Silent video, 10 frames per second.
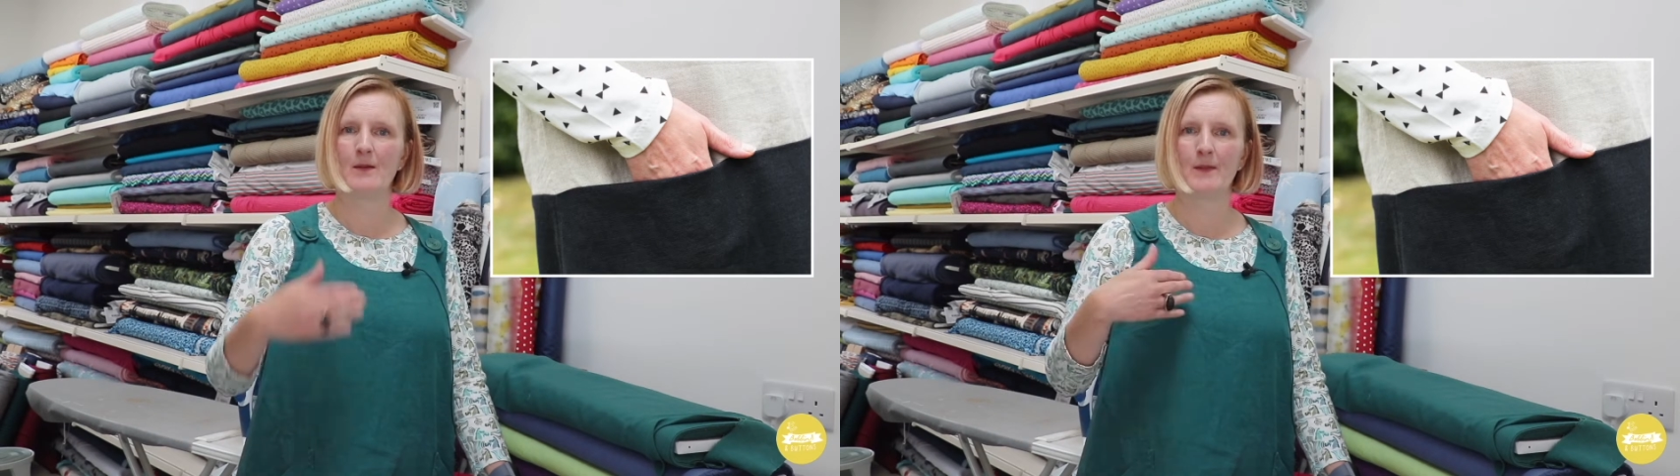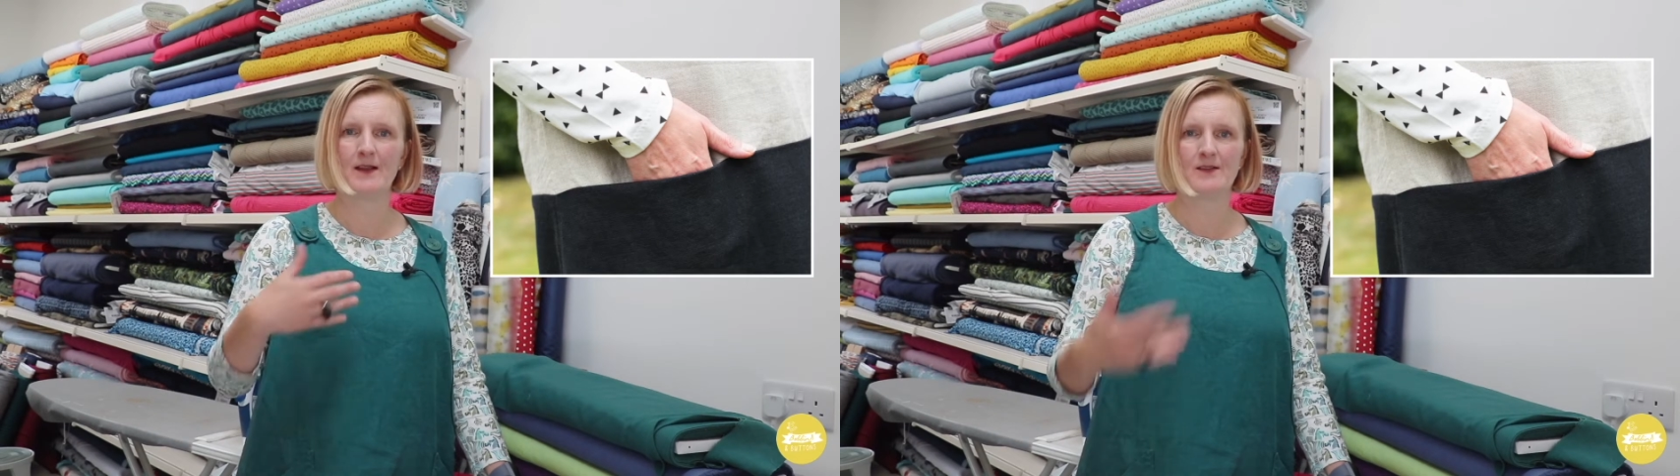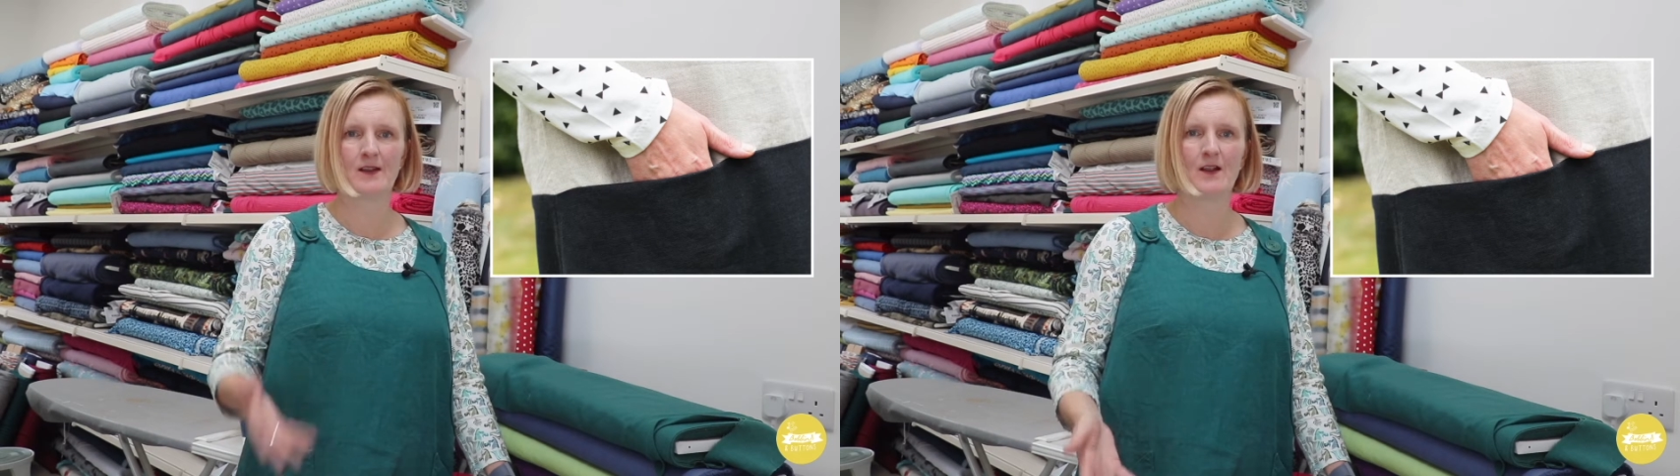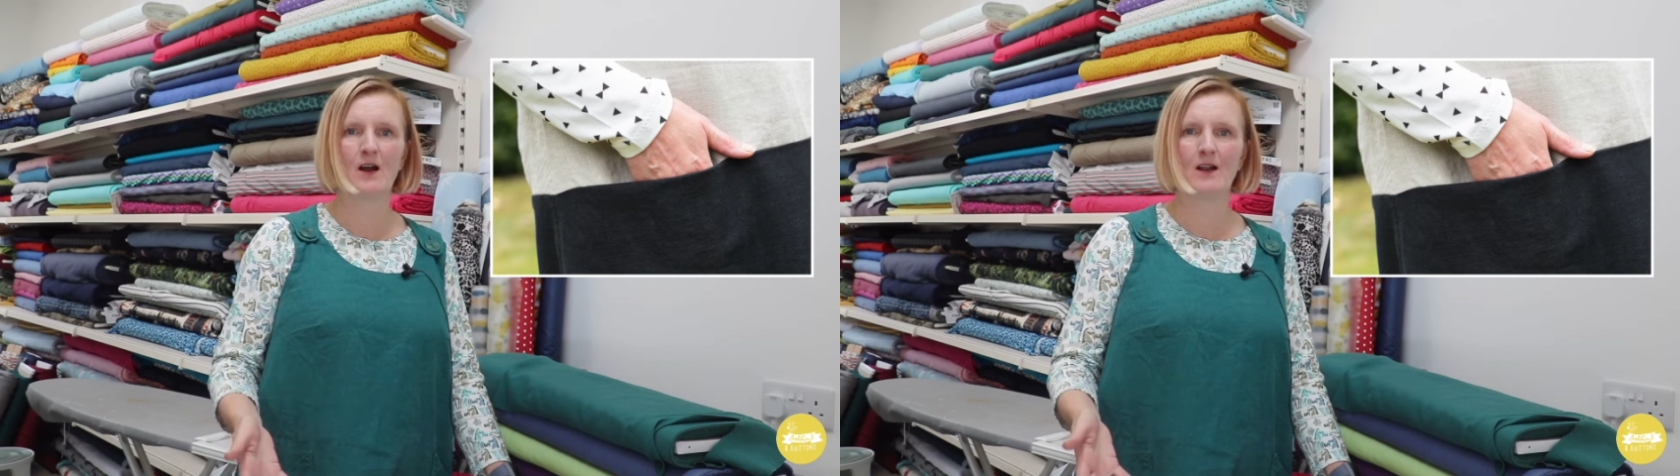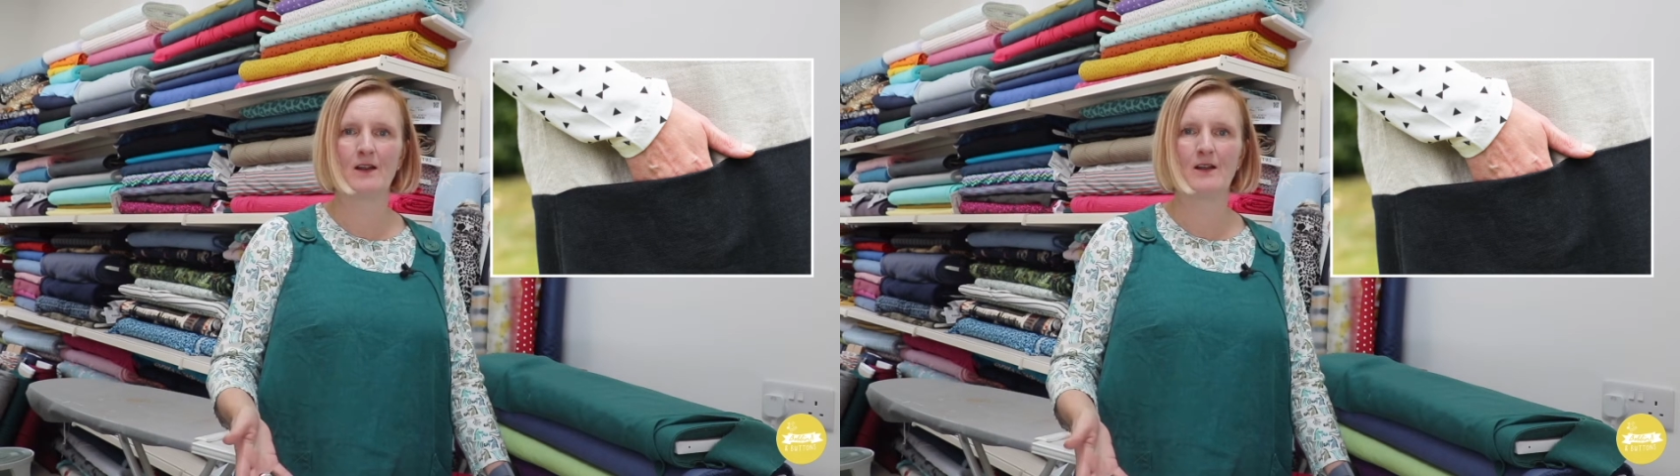mixing
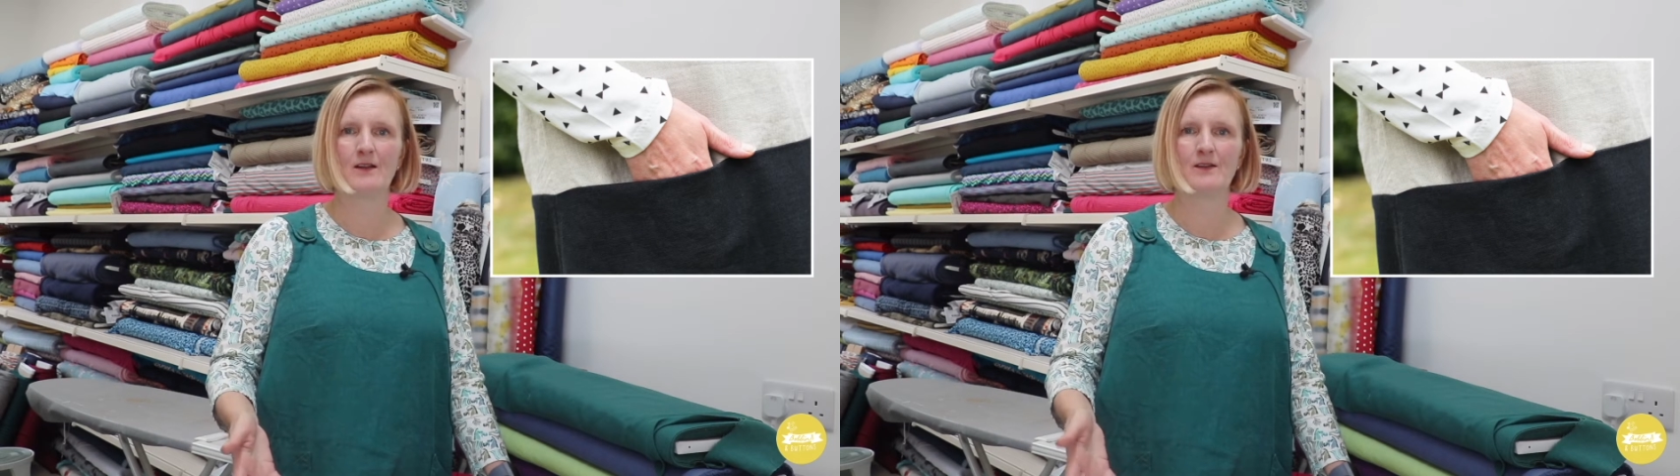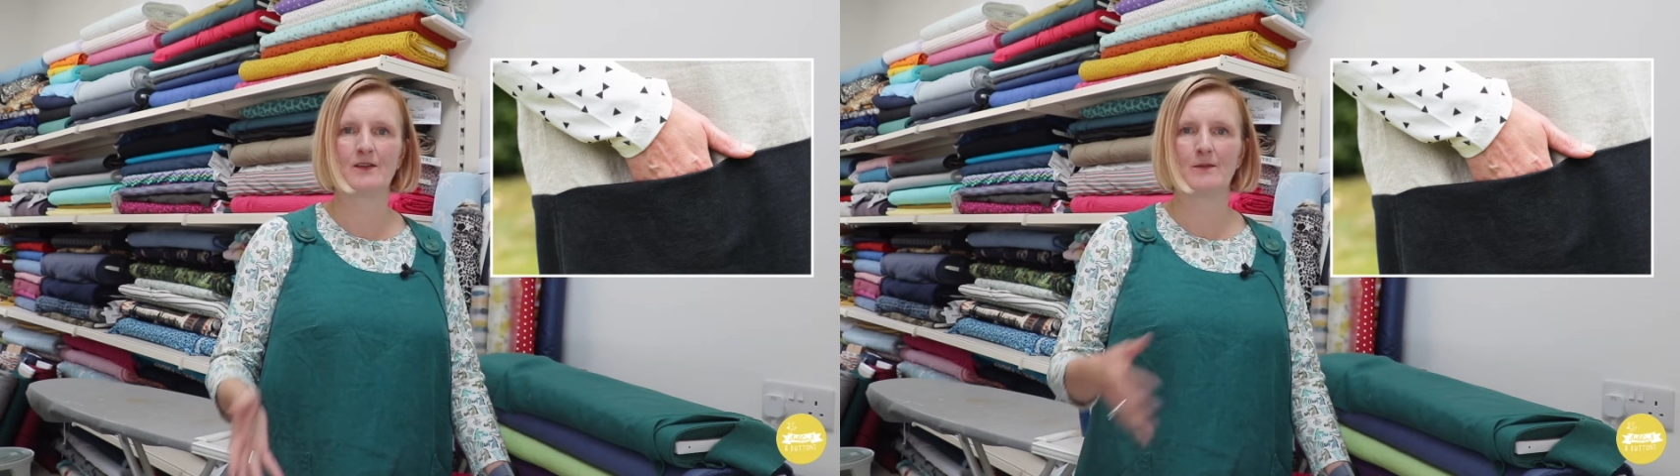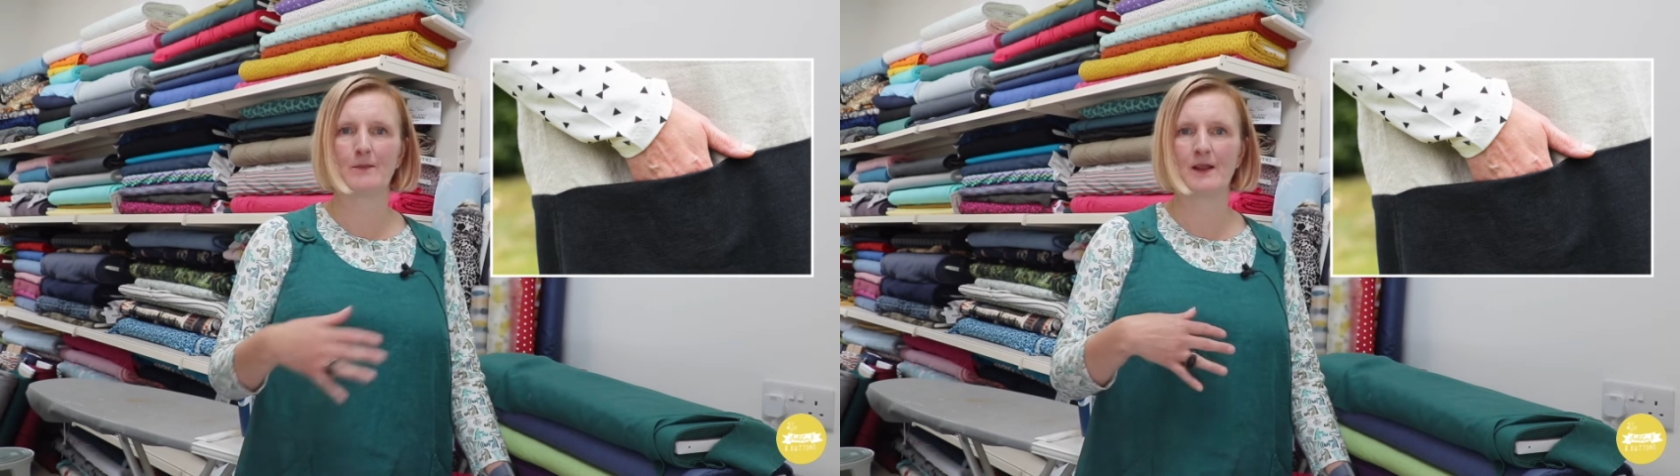colours and